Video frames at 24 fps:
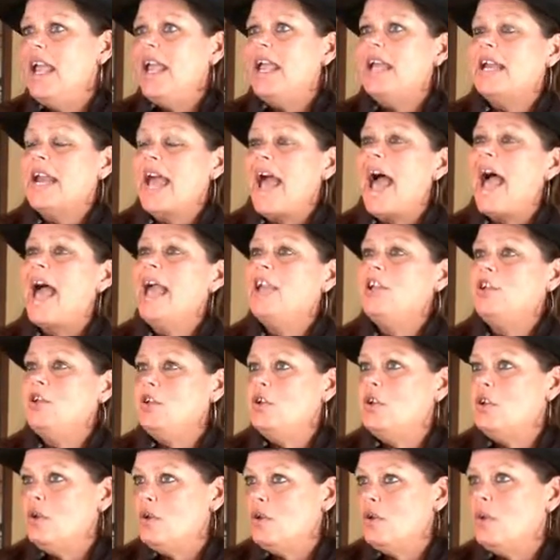And I
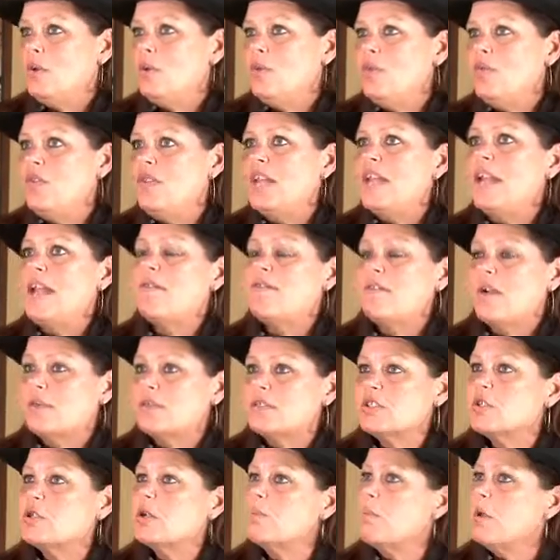knew that if I
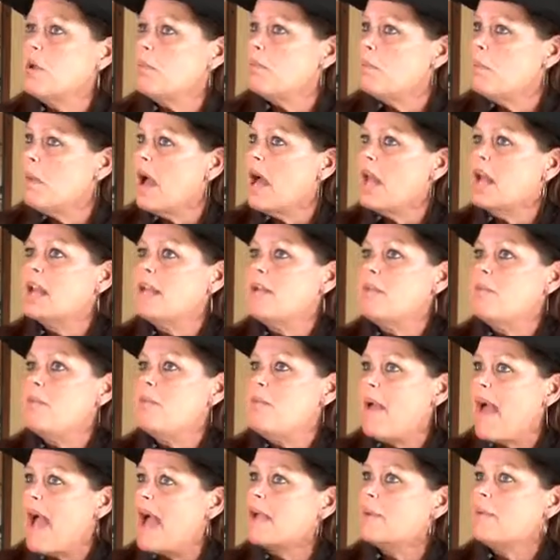was going to put Molly
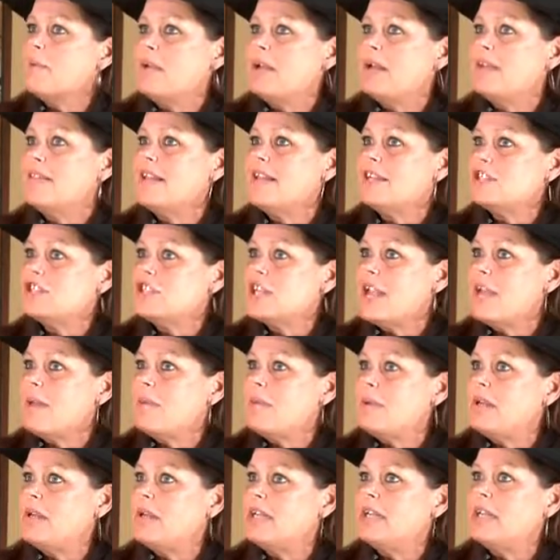back being that
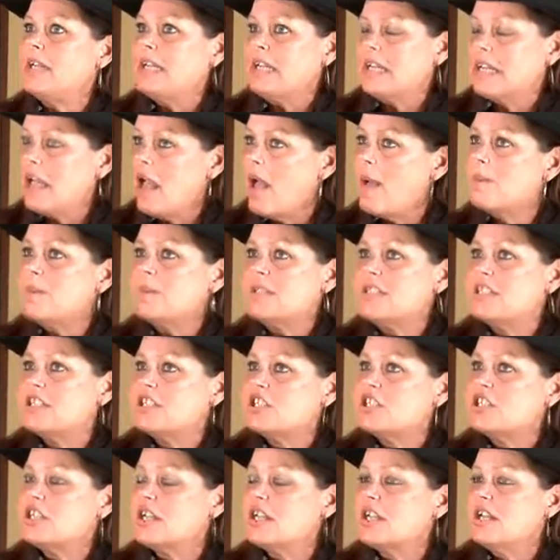champion and in
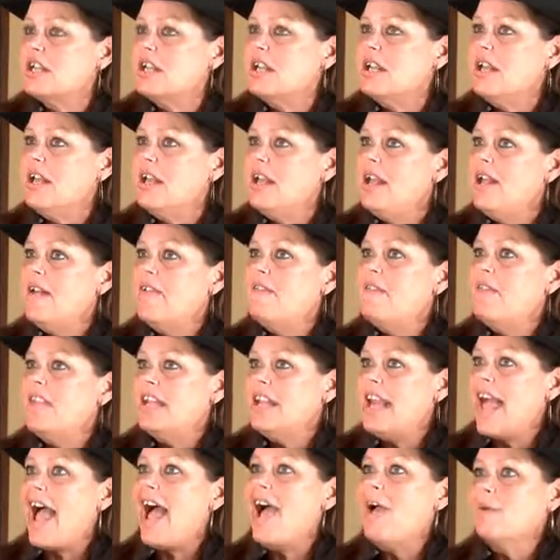competition,
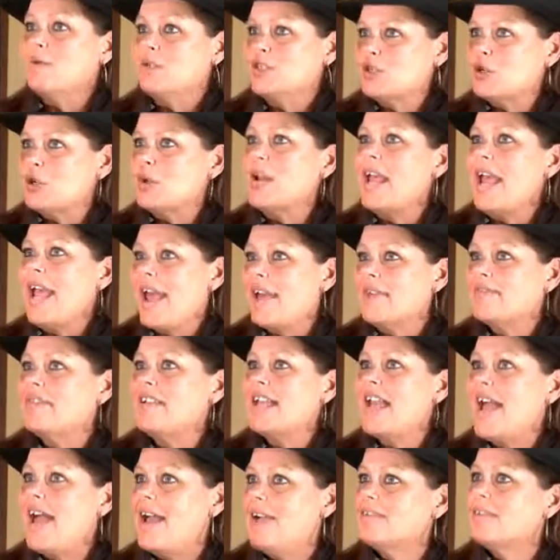then I was going to
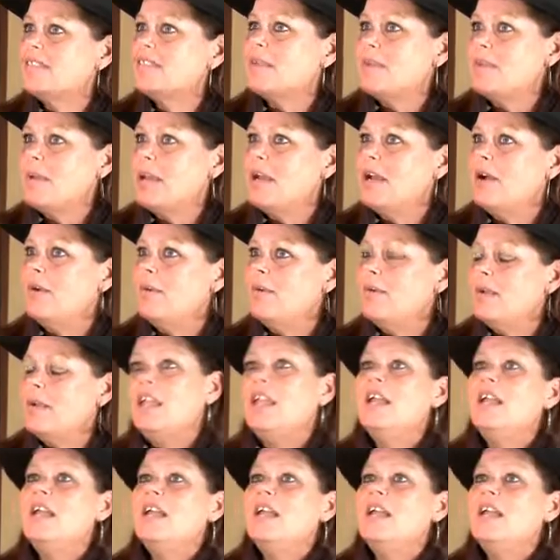have some help.